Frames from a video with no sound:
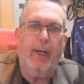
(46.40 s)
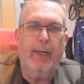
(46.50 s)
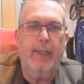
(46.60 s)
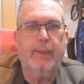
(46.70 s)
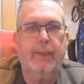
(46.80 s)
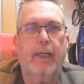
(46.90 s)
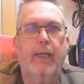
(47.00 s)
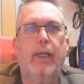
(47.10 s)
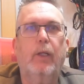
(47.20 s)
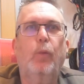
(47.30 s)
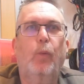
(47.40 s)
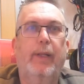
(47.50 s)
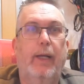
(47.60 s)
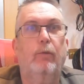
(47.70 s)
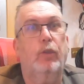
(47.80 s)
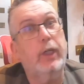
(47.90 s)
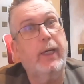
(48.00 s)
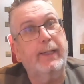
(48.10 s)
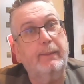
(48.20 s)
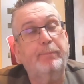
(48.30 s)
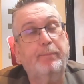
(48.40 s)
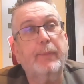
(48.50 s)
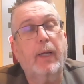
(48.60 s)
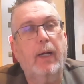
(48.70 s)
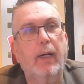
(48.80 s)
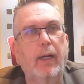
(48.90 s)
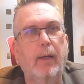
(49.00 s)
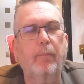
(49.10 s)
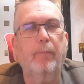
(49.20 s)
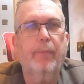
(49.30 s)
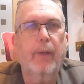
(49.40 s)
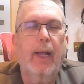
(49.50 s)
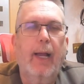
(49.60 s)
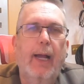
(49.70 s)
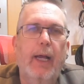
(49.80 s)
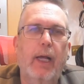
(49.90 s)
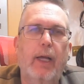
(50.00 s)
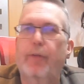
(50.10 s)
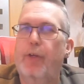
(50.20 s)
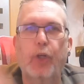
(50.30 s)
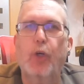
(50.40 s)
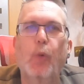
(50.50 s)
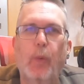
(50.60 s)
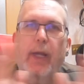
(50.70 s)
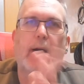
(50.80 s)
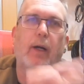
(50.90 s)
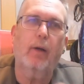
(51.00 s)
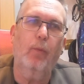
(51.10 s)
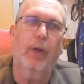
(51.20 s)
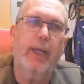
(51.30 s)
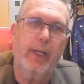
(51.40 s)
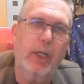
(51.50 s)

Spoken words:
It's Ian without Jane. If you don't know who we are, we're Ian